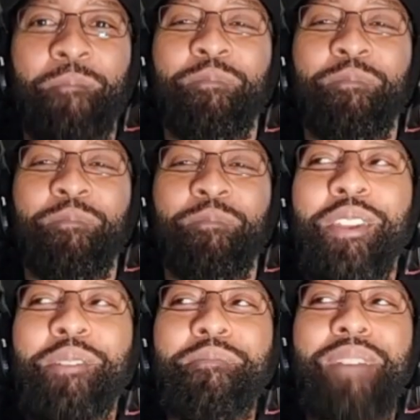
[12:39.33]
What
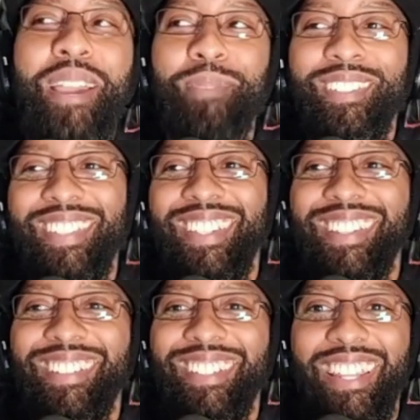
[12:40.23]
am I missing
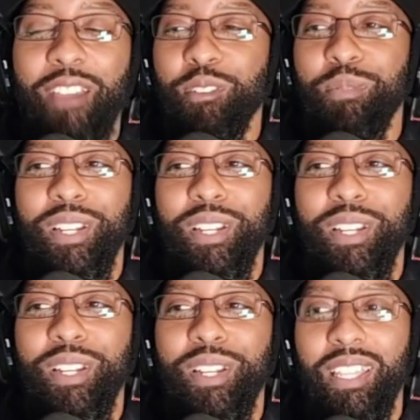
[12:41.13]
here that everybody
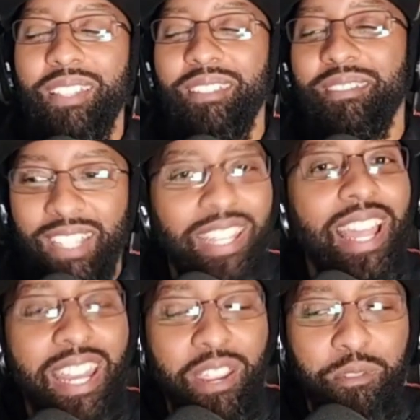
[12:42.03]
see, that
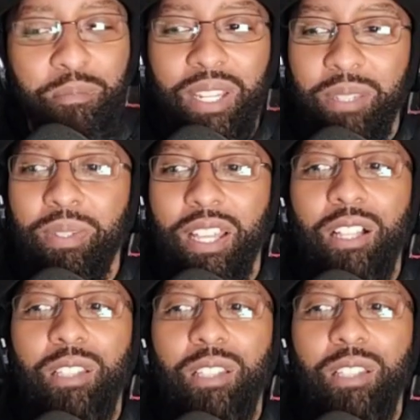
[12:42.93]
not everybody, but a
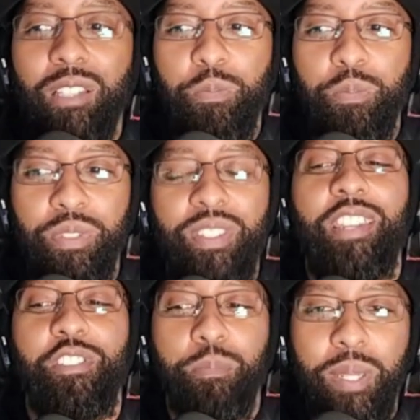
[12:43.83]
large
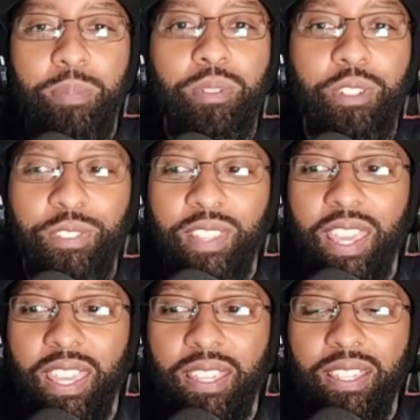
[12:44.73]
percentage of people are
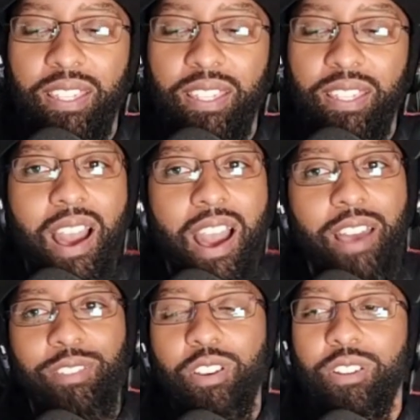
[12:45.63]
saying, this
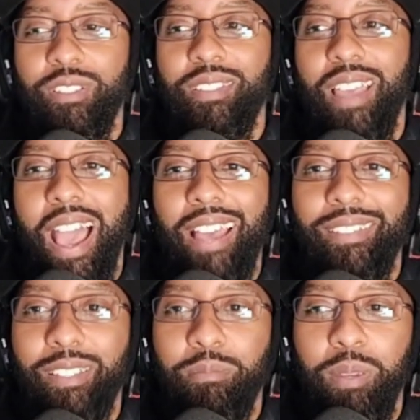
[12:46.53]
card's it's
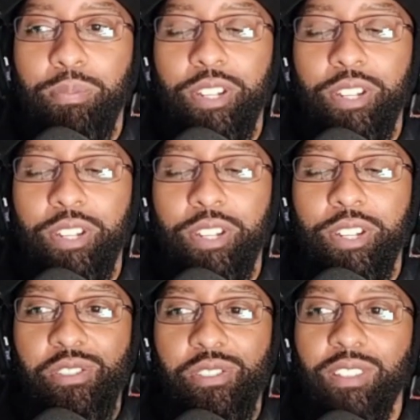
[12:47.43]
gonna be pretty trash,
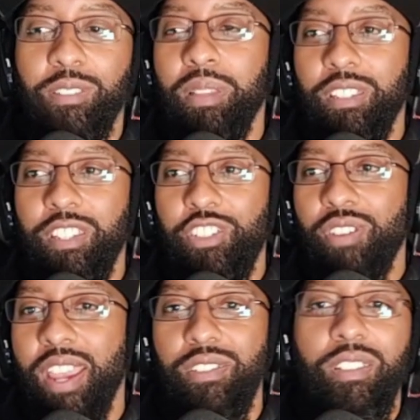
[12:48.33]
or this ability's
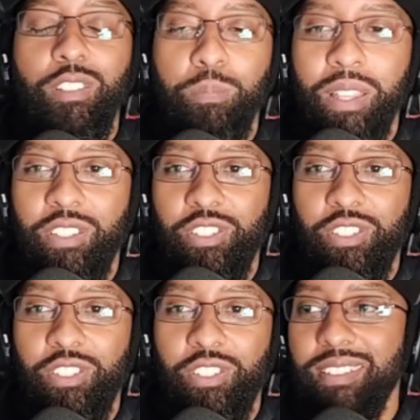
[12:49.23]
trash, or this spell is
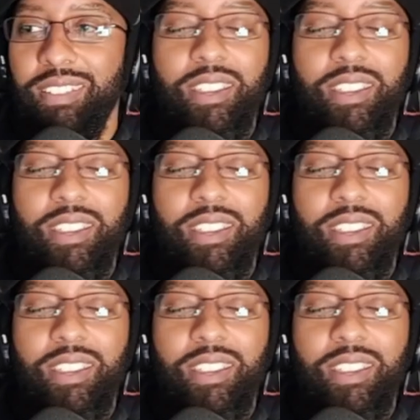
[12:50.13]
trash.